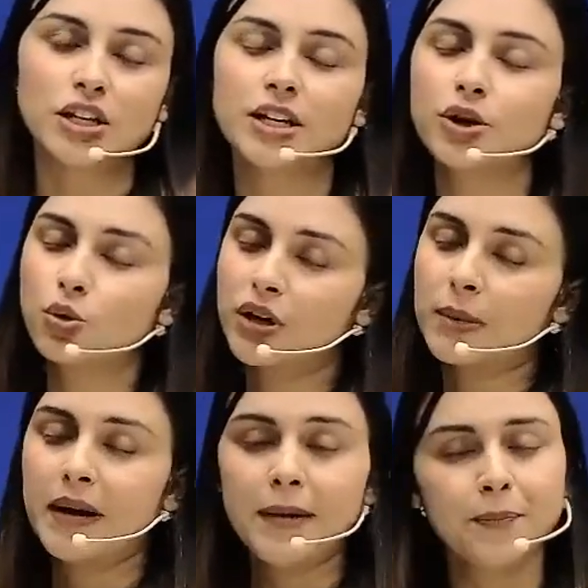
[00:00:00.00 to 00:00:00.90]
denoted
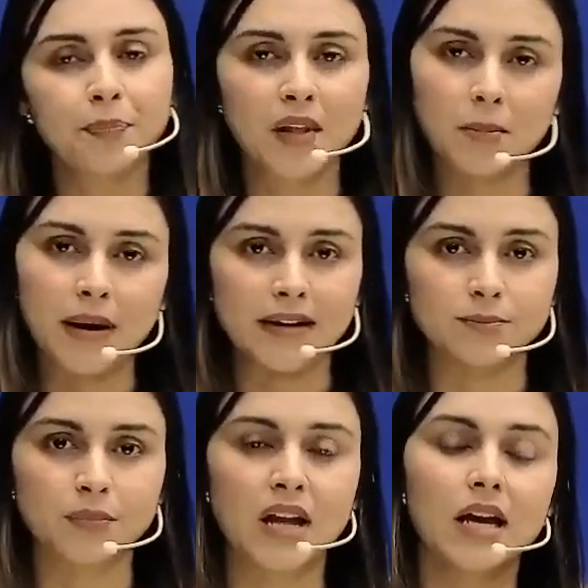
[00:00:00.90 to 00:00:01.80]
by pi.
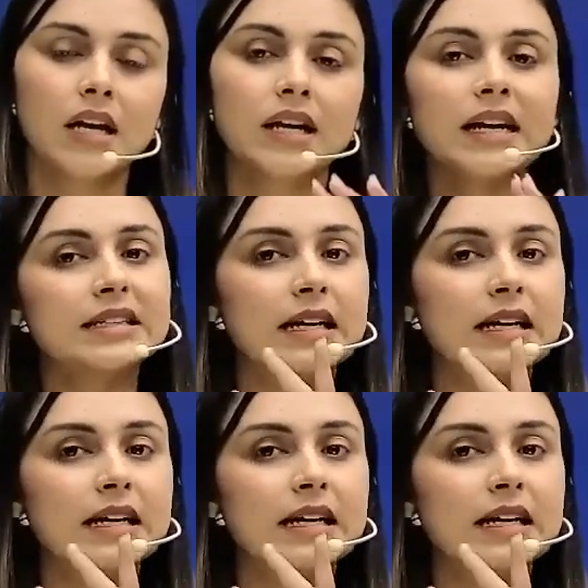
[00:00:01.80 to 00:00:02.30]
Let's